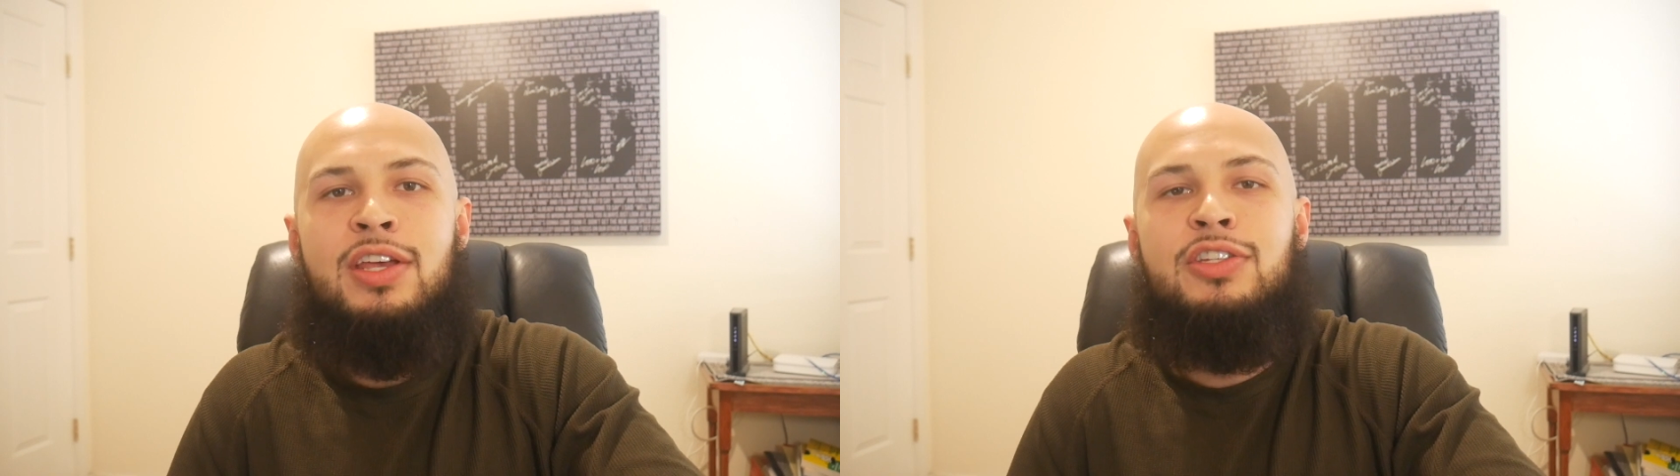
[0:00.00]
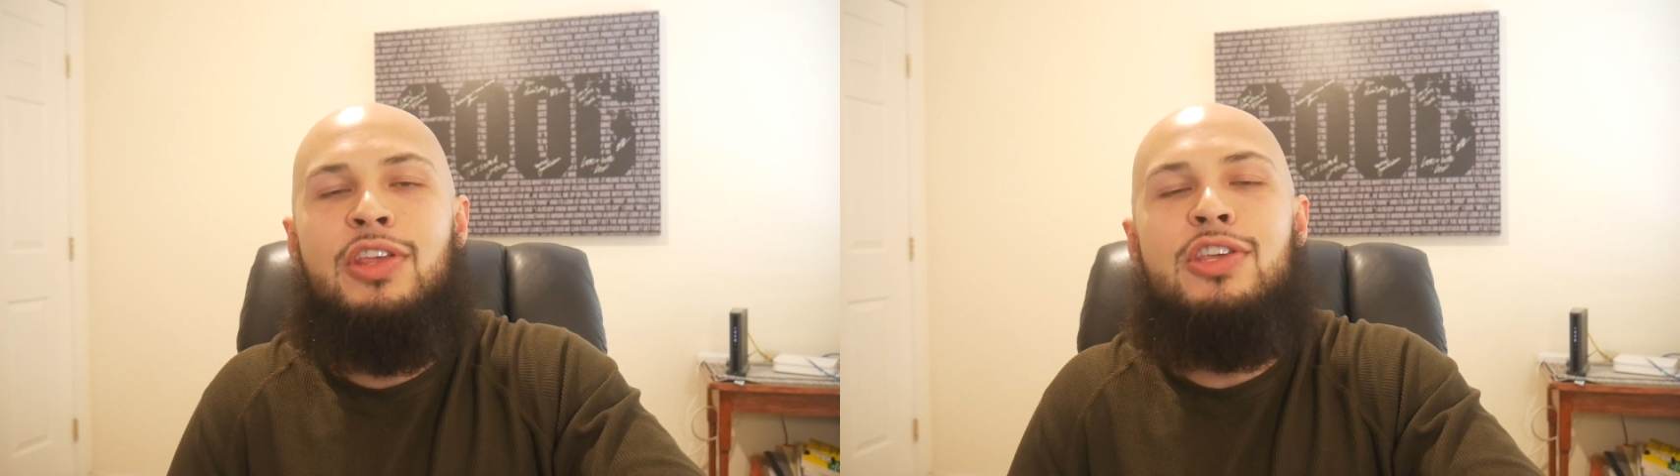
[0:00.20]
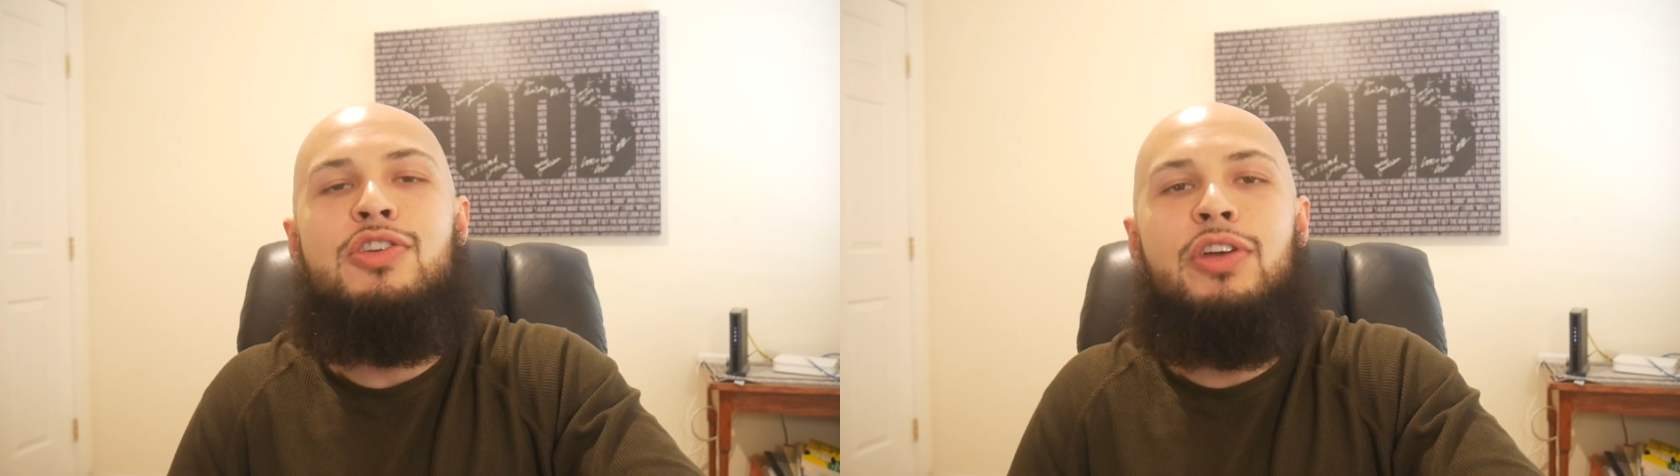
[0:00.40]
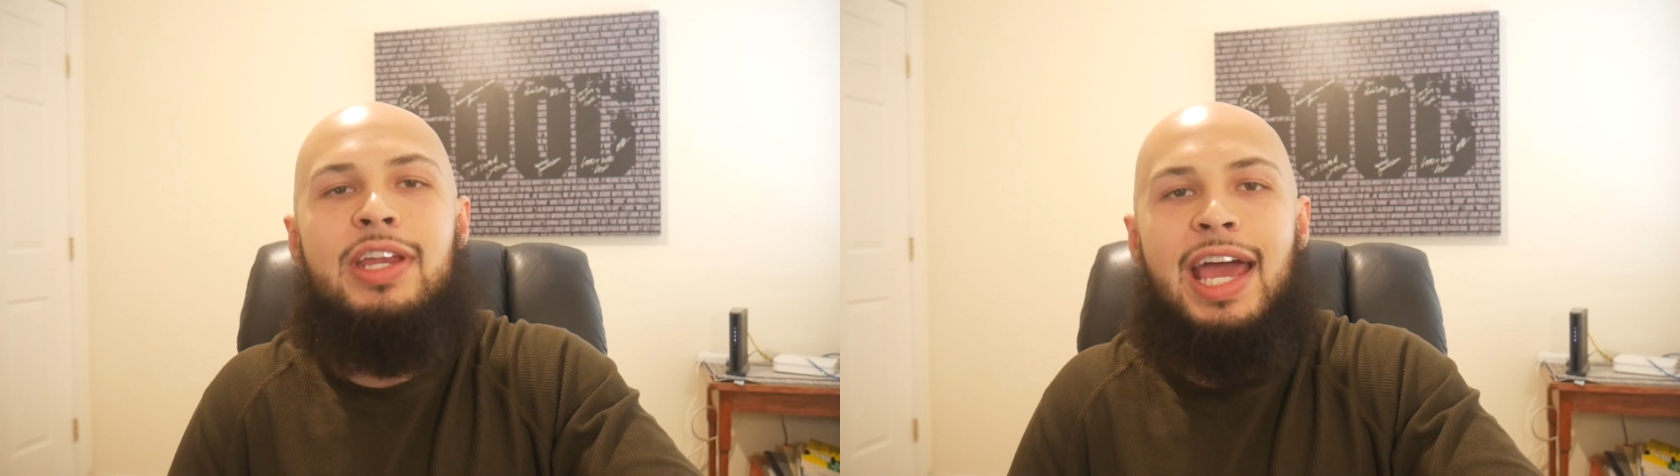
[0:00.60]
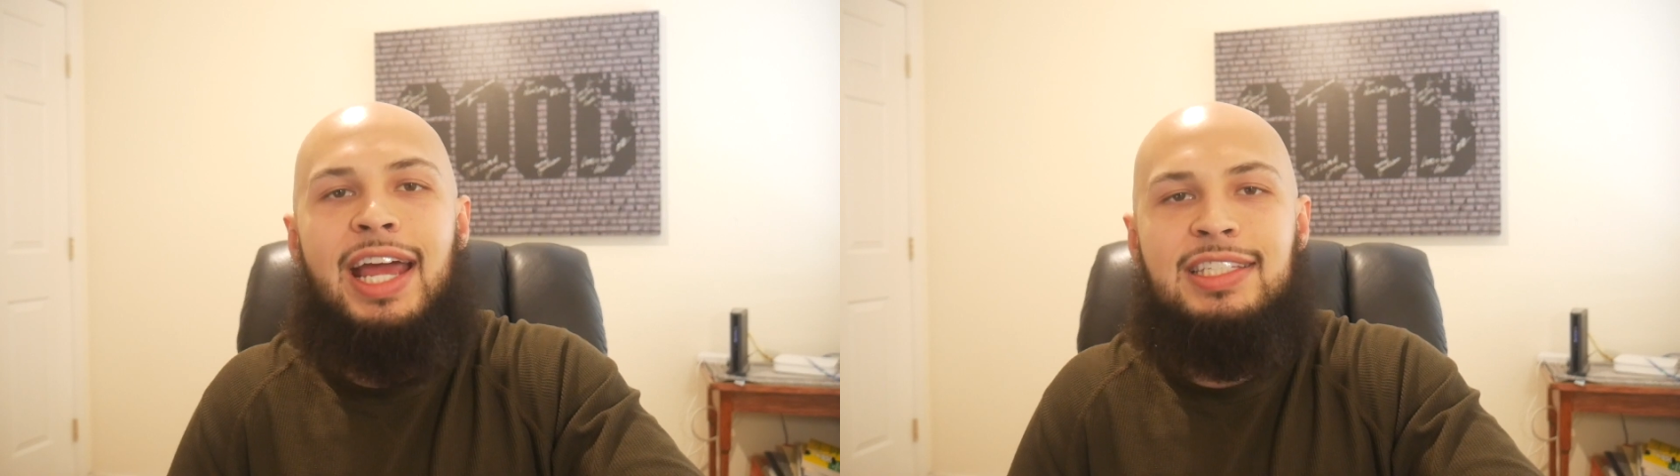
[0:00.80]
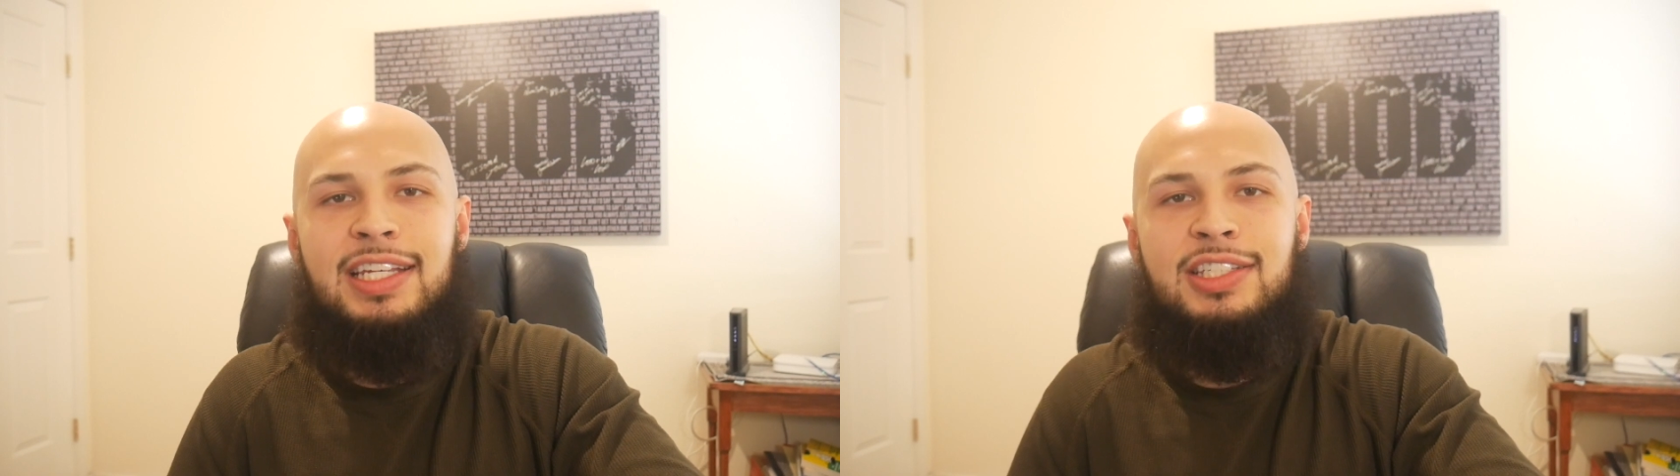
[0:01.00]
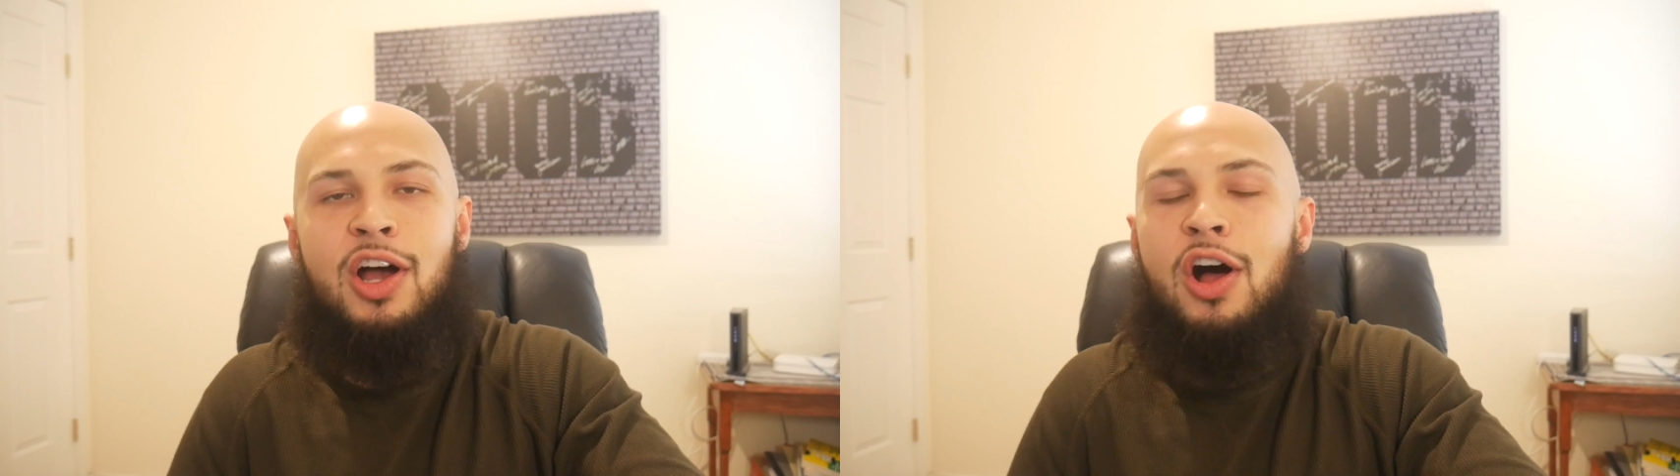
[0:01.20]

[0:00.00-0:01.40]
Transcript: so that you can access